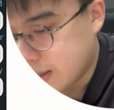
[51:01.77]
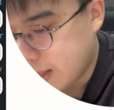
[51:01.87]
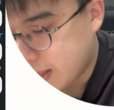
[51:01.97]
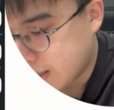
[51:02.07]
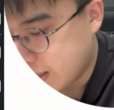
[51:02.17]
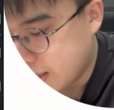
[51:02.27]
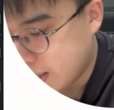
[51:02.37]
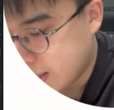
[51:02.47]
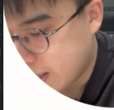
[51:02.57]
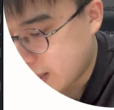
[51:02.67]
next
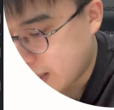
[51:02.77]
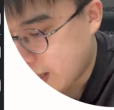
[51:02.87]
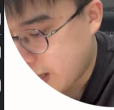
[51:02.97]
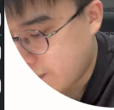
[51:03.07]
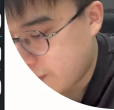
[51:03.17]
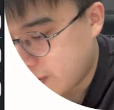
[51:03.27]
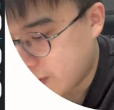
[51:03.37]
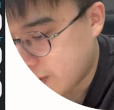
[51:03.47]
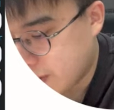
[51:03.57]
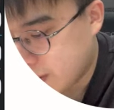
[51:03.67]
thing that I have
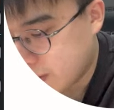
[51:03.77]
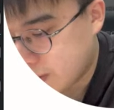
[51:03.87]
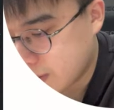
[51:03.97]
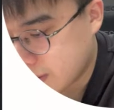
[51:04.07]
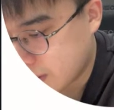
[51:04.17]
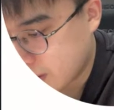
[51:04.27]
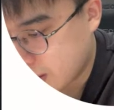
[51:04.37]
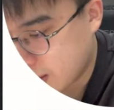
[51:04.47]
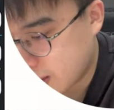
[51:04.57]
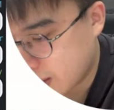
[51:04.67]
here
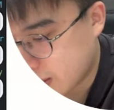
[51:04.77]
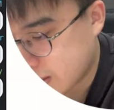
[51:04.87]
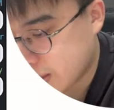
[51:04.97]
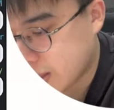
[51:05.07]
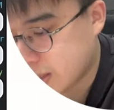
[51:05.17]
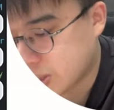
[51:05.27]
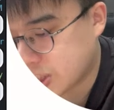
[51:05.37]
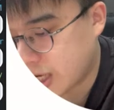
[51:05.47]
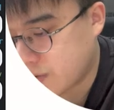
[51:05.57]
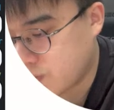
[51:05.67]
is a
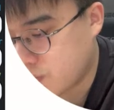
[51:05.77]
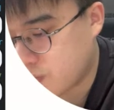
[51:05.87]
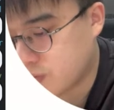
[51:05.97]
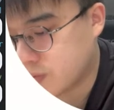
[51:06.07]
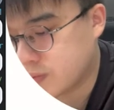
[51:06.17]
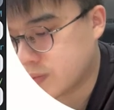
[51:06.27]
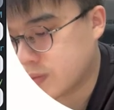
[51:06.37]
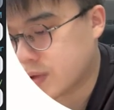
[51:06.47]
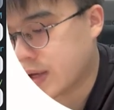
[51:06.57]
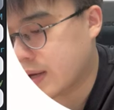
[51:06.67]
chain rule.
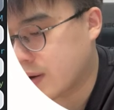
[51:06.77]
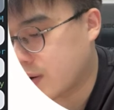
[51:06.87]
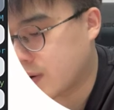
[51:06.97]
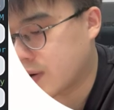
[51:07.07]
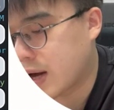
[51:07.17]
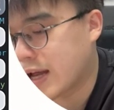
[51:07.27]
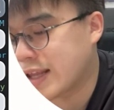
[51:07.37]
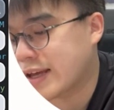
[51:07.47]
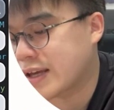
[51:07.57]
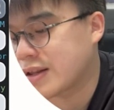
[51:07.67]
Okay, or I
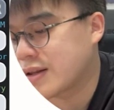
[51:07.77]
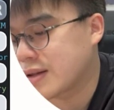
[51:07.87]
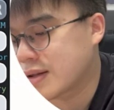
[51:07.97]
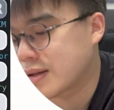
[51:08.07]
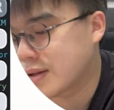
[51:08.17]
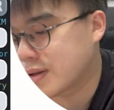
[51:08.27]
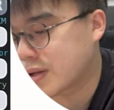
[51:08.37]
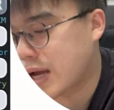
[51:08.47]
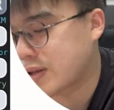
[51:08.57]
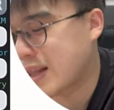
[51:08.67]
like
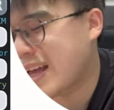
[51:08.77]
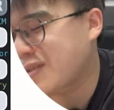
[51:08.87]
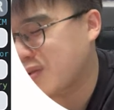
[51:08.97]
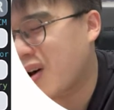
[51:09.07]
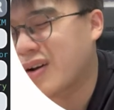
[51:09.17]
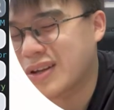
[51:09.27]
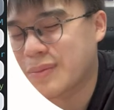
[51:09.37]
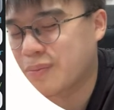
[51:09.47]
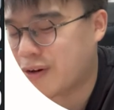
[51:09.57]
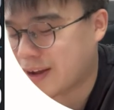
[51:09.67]
to call it a
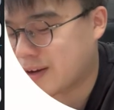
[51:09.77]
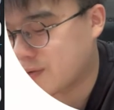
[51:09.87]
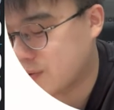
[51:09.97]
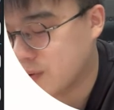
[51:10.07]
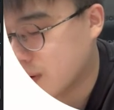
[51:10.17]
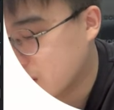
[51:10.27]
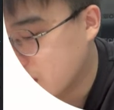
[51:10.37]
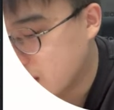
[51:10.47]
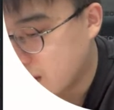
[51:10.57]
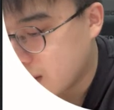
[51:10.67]
bracket rule.
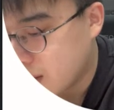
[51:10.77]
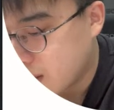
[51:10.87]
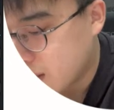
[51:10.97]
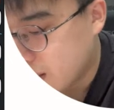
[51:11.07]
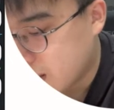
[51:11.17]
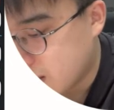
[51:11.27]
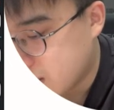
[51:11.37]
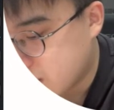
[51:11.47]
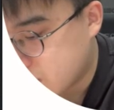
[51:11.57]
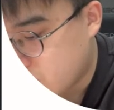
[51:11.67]
Okay, so